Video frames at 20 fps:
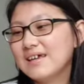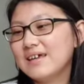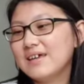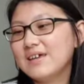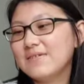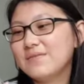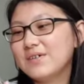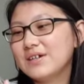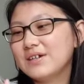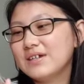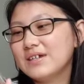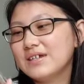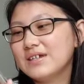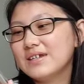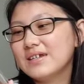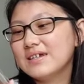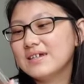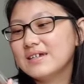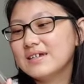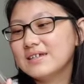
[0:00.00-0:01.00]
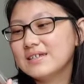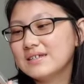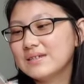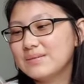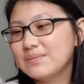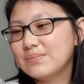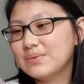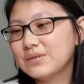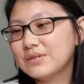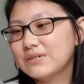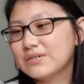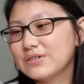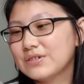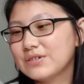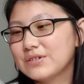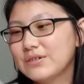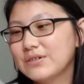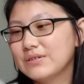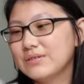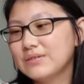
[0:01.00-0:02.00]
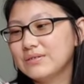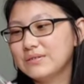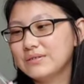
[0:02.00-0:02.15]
a very simple short